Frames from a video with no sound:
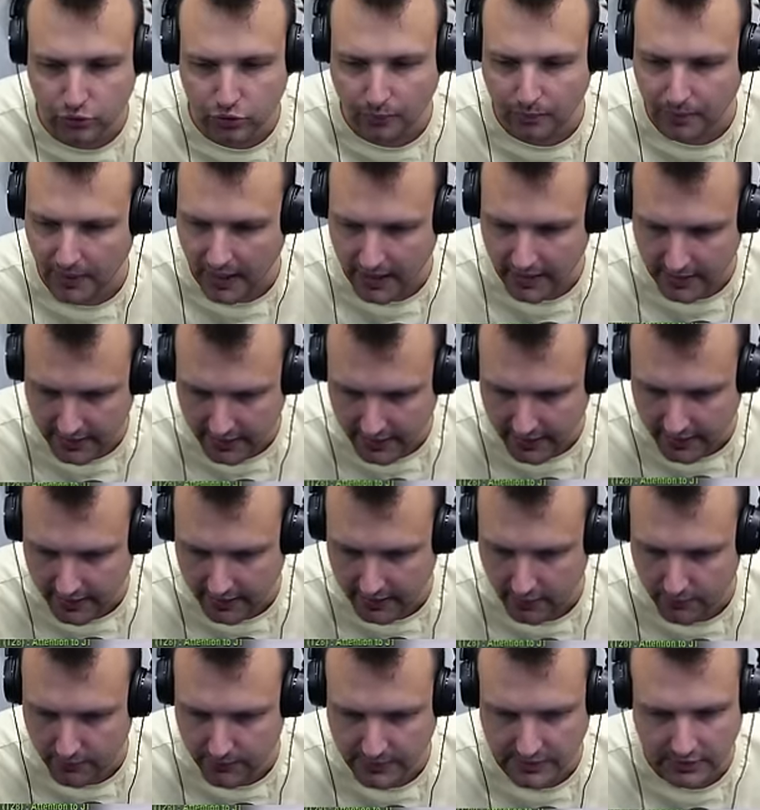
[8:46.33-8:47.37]
to play
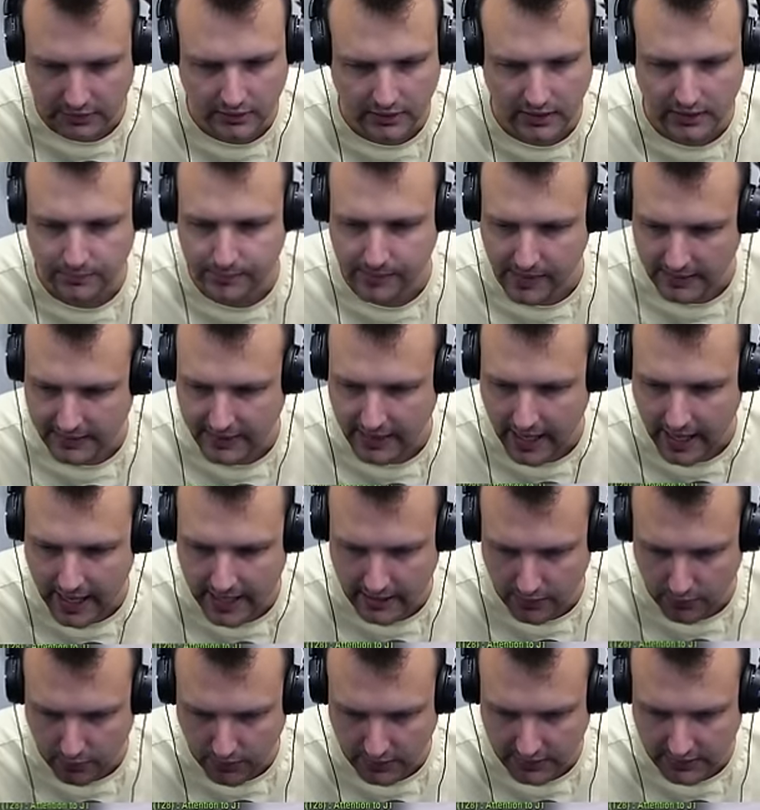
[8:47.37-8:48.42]
here. We did not met
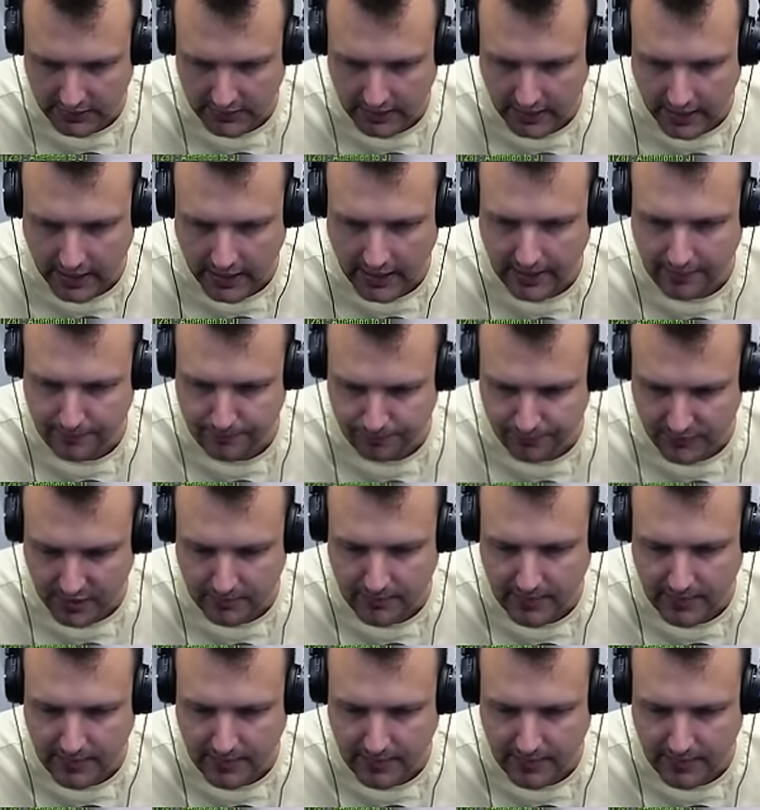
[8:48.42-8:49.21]
anyone um,